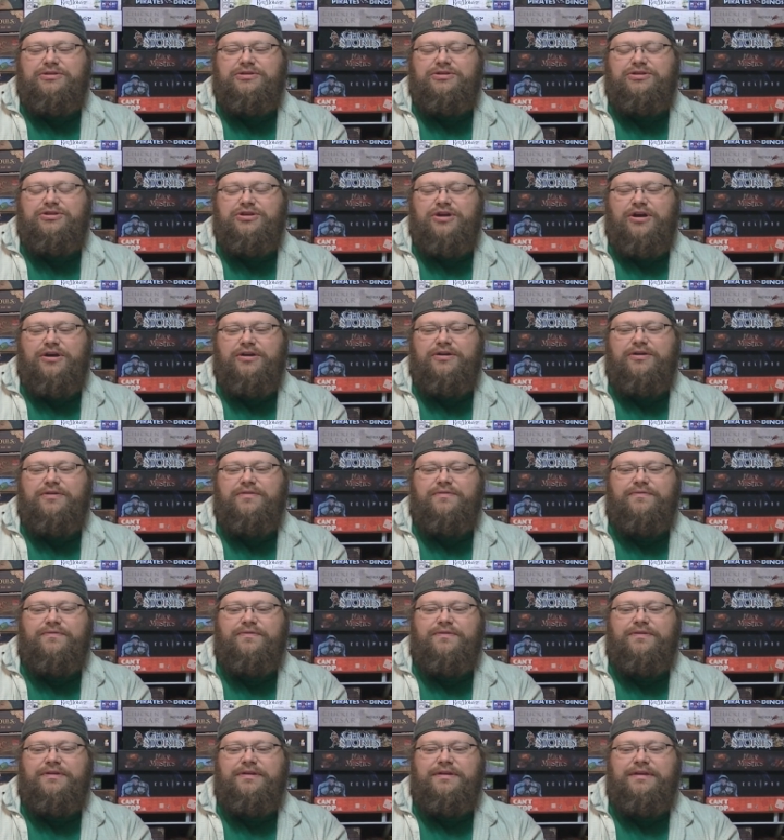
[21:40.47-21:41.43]
chunk of
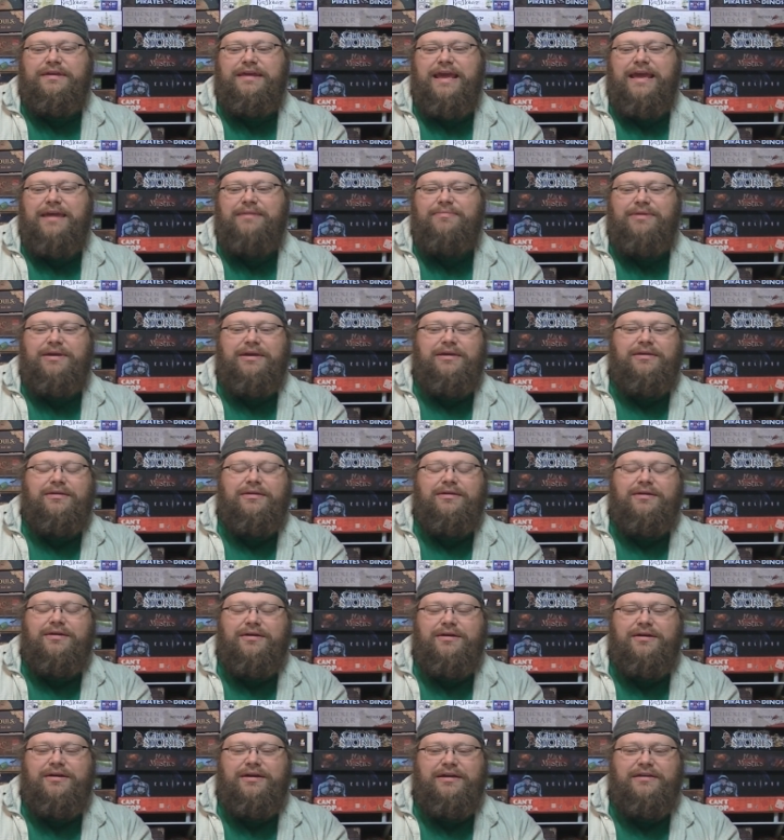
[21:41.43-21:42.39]
gaming uh,